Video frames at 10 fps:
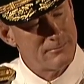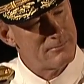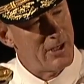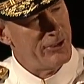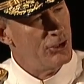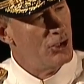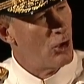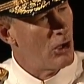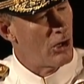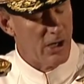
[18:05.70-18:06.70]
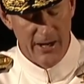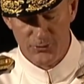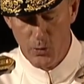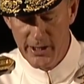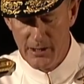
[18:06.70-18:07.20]
and you no longer have
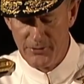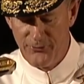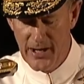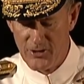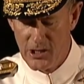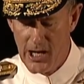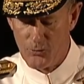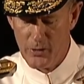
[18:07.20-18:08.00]
to wake up at 5 o'clock.